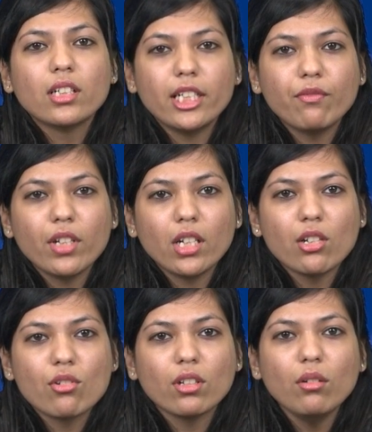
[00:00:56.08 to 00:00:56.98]

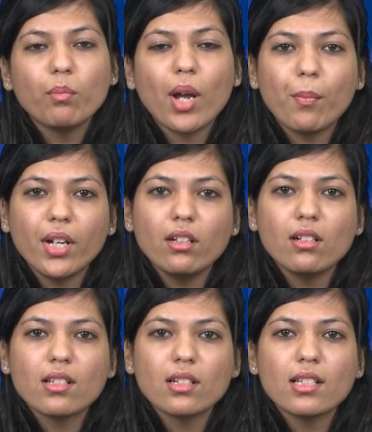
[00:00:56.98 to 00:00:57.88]
Definition: peptic
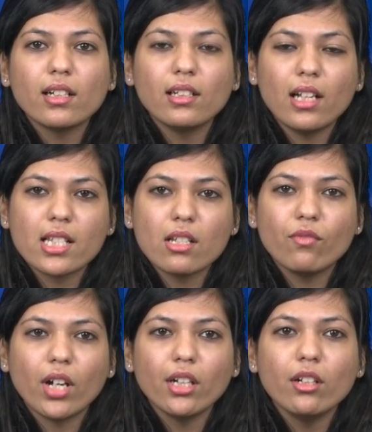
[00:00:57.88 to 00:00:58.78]
ulcers are
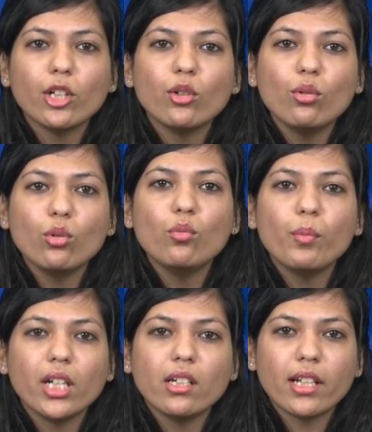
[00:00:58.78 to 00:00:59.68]
classified into two
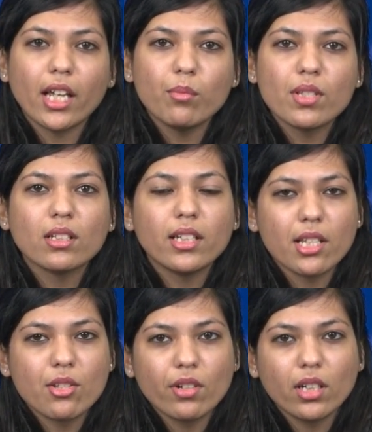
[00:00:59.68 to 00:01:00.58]
main types:
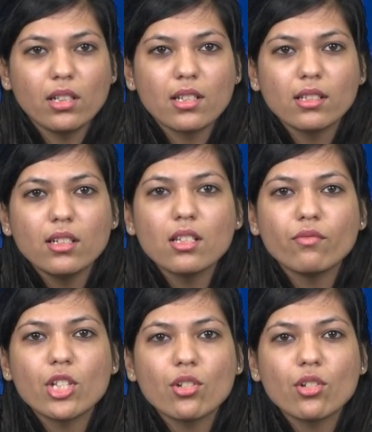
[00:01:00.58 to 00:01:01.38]
gastric ulcers, which